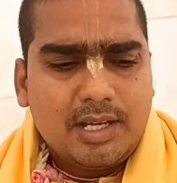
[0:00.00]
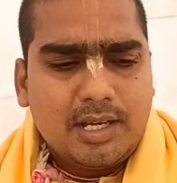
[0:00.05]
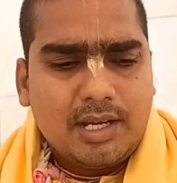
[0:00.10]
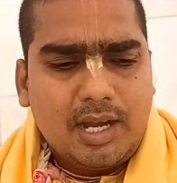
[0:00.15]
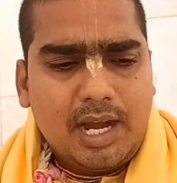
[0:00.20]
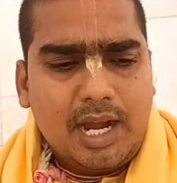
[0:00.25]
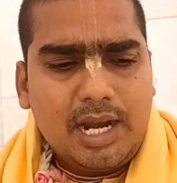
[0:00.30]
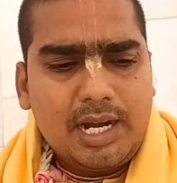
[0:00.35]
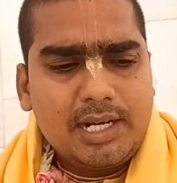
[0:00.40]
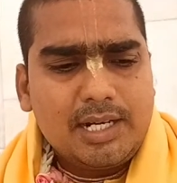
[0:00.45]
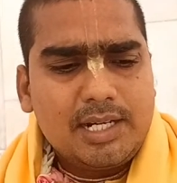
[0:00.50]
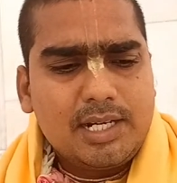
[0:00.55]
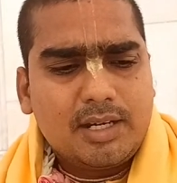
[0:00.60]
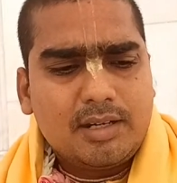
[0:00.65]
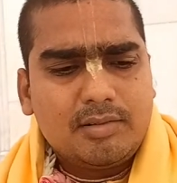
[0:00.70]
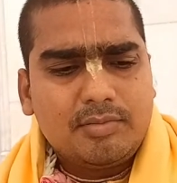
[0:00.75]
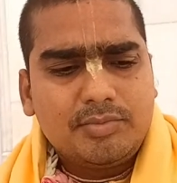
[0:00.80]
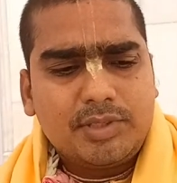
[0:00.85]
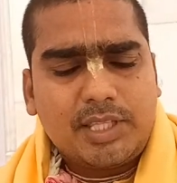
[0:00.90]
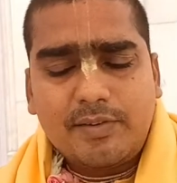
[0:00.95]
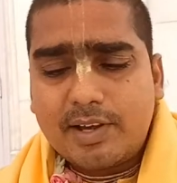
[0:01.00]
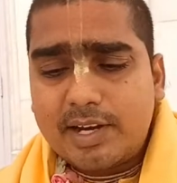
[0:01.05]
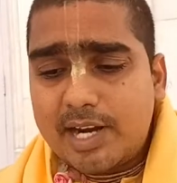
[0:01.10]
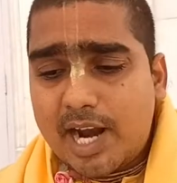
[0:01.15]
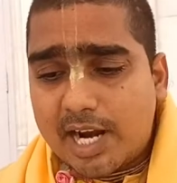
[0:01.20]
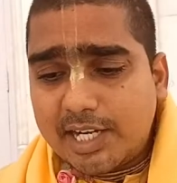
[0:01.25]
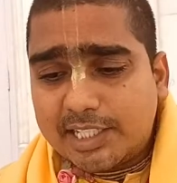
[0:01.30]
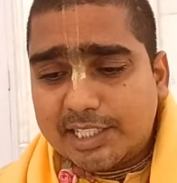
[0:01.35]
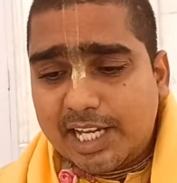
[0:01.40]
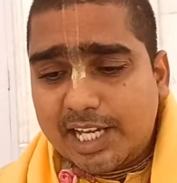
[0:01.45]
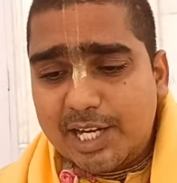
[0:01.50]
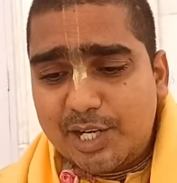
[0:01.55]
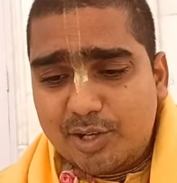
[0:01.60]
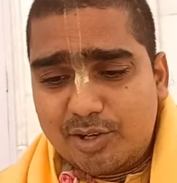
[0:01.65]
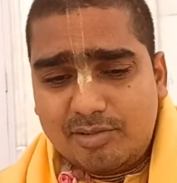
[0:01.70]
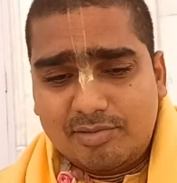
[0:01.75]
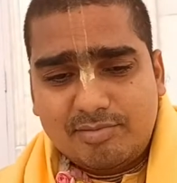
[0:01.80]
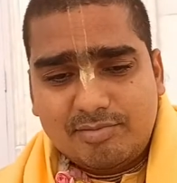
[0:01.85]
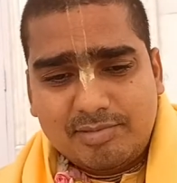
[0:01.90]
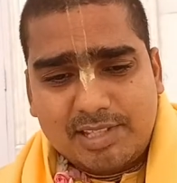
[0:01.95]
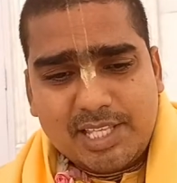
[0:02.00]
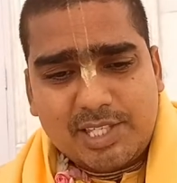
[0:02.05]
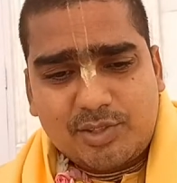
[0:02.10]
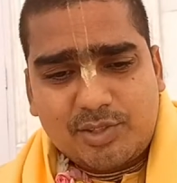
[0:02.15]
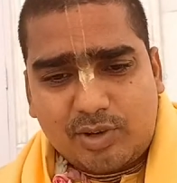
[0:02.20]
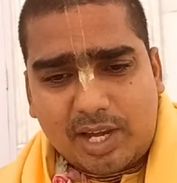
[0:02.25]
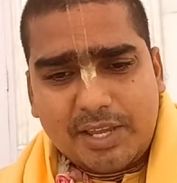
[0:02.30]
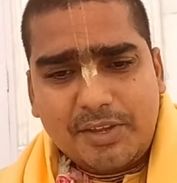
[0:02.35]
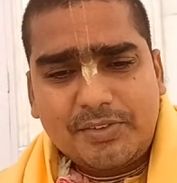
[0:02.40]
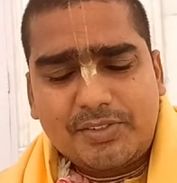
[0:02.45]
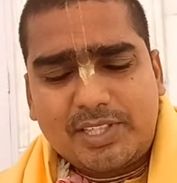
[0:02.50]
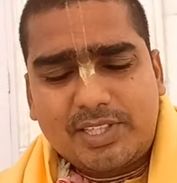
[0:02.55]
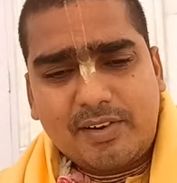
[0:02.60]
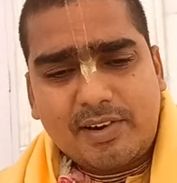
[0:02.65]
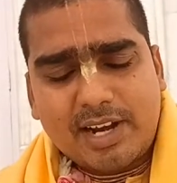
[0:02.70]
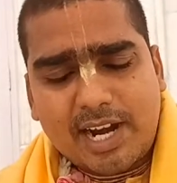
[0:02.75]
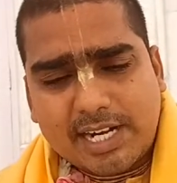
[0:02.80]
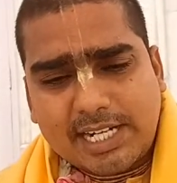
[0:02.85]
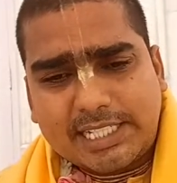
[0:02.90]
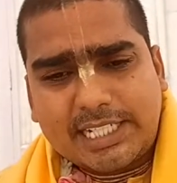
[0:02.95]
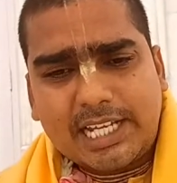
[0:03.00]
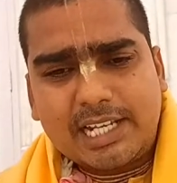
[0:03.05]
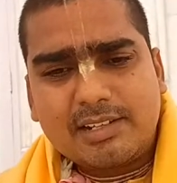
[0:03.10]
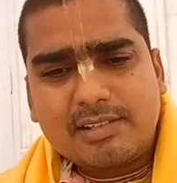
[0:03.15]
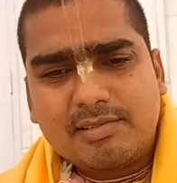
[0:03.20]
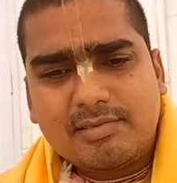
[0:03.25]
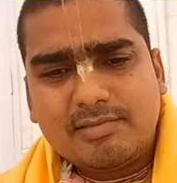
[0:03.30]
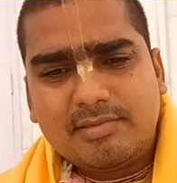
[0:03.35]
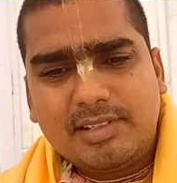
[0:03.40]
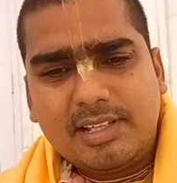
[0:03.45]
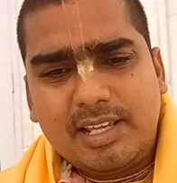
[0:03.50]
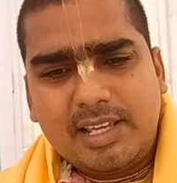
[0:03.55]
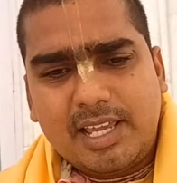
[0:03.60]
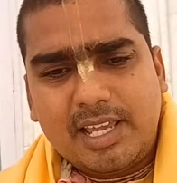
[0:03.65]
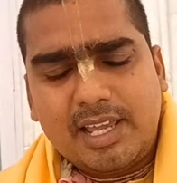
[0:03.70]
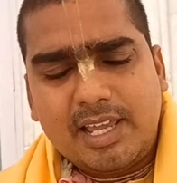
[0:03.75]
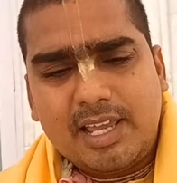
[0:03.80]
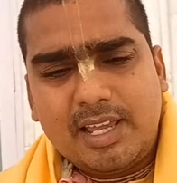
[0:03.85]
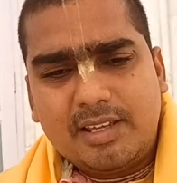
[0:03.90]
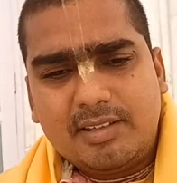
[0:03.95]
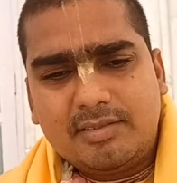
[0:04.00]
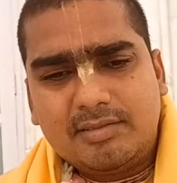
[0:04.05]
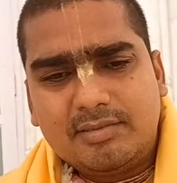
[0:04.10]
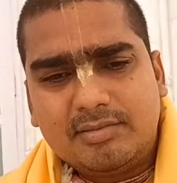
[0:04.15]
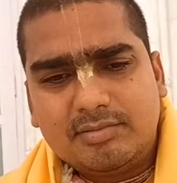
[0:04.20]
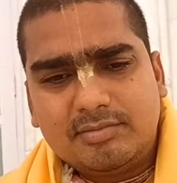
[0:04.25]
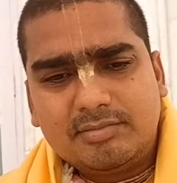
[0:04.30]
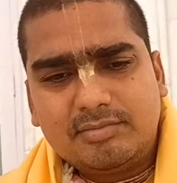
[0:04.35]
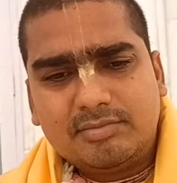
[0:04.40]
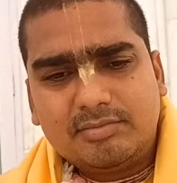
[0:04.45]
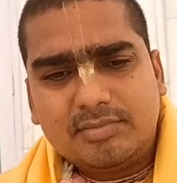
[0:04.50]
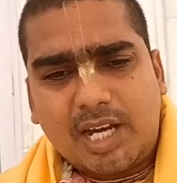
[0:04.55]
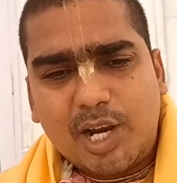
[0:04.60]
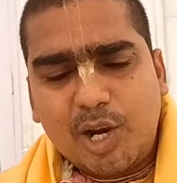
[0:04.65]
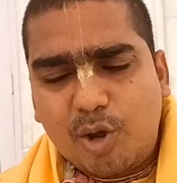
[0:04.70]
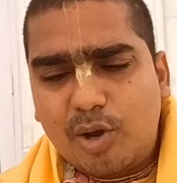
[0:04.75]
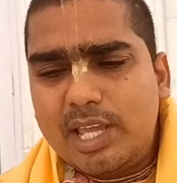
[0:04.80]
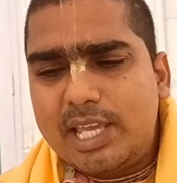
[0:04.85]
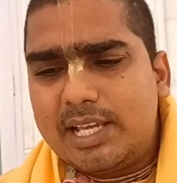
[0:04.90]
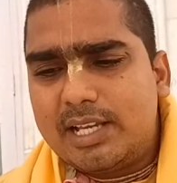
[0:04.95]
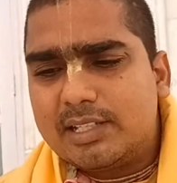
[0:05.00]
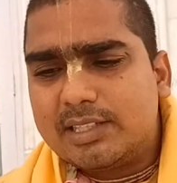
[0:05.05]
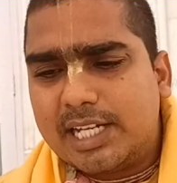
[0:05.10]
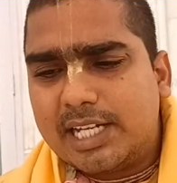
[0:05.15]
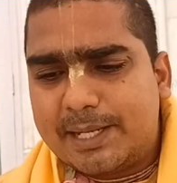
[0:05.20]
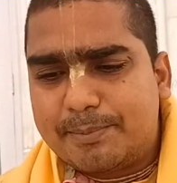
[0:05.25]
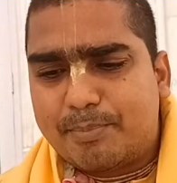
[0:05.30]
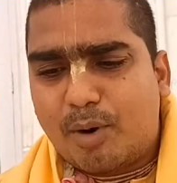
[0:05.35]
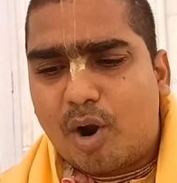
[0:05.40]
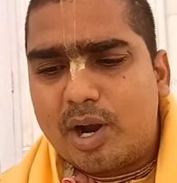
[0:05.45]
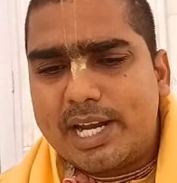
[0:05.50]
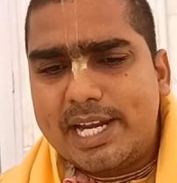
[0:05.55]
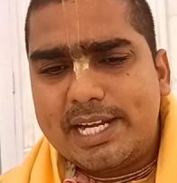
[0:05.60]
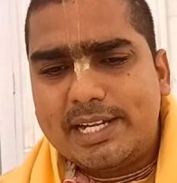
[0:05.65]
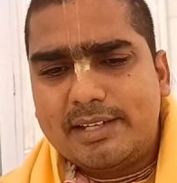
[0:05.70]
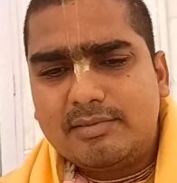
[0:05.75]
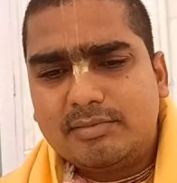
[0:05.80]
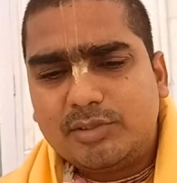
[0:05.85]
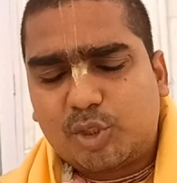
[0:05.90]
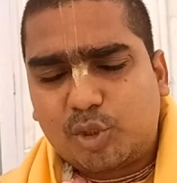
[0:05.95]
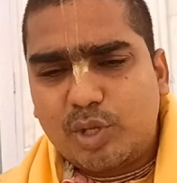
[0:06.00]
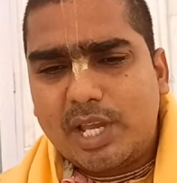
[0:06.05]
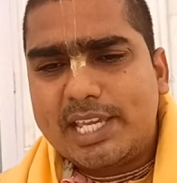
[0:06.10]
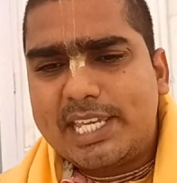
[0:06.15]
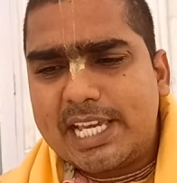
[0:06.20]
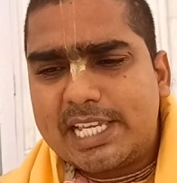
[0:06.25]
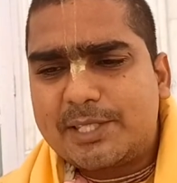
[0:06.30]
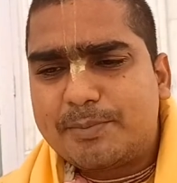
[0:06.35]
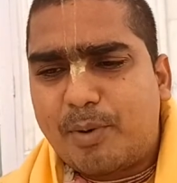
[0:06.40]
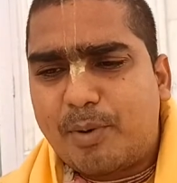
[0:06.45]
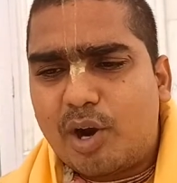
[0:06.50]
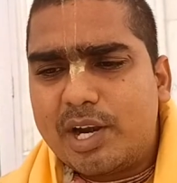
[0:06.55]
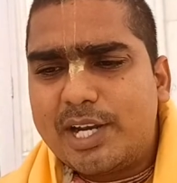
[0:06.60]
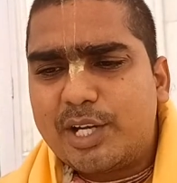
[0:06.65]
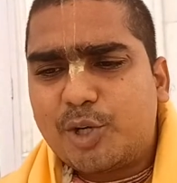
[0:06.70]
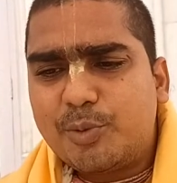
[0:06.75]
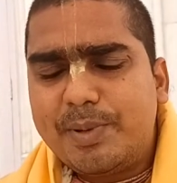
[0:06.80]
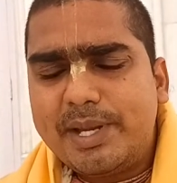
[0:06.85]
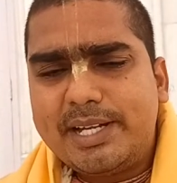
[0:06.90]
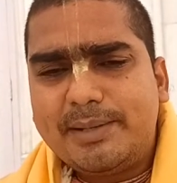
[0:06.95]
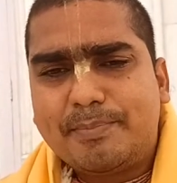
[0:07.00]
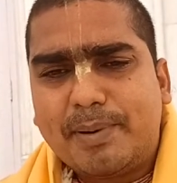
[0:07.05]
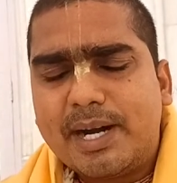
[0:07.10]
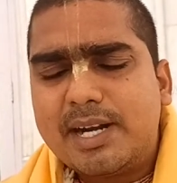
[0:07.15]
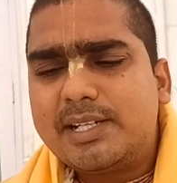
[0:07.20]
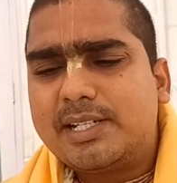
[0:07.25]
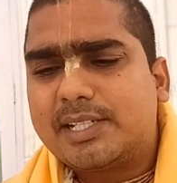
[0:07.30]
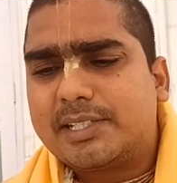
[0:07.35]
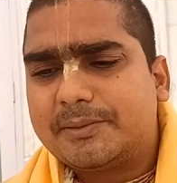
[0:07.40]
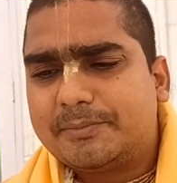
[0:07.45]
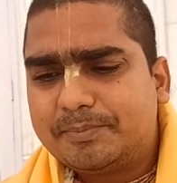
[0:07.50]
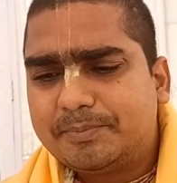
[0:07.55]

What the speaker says: And they were not at all, these wives, they were not at all allowing the body, Suyagya's body to be burnt.